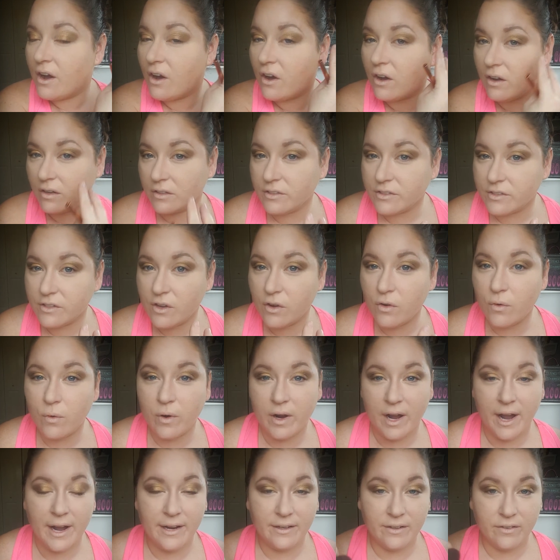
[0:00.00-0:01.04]
also
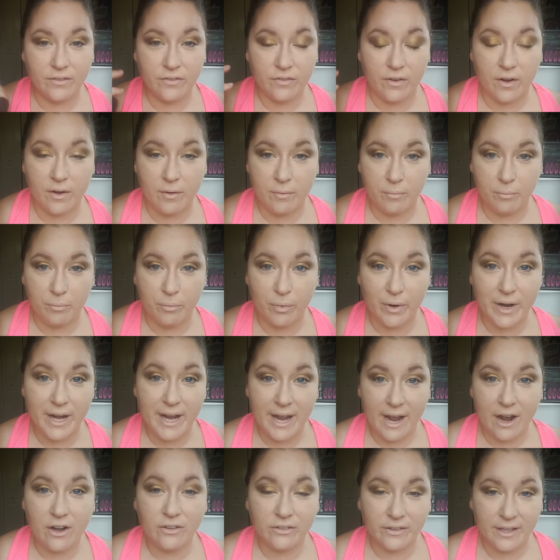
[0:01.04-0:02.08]
kind of
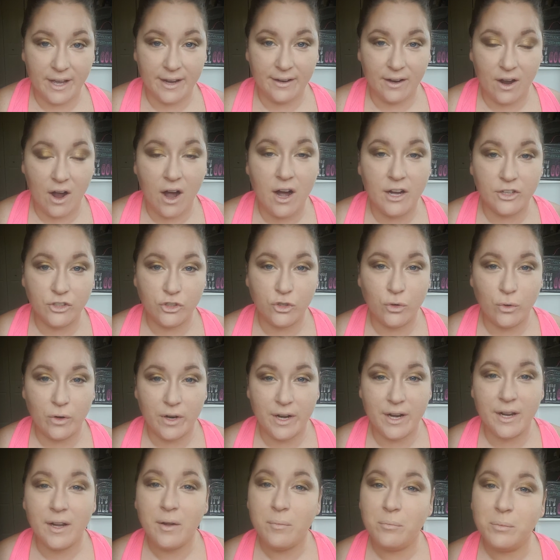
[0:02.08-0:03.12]
bring out that
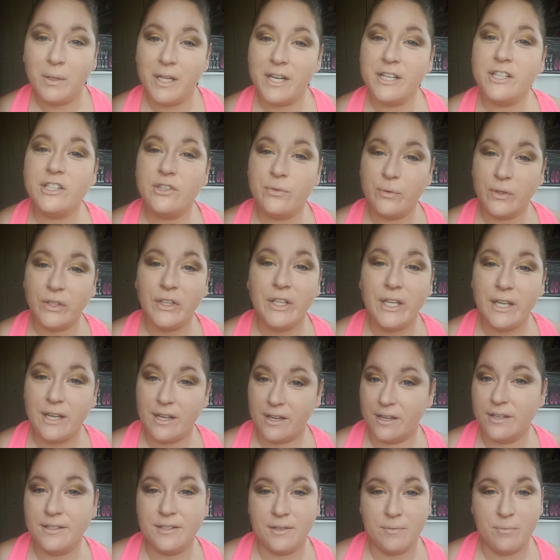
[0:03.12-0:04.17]
contouring, blush
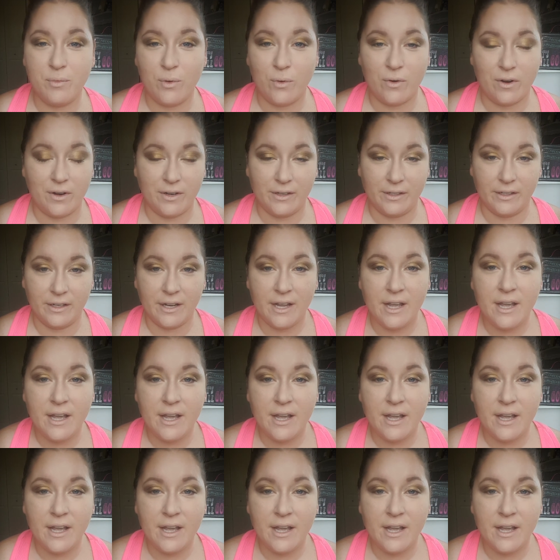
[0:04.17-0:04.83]
really is important.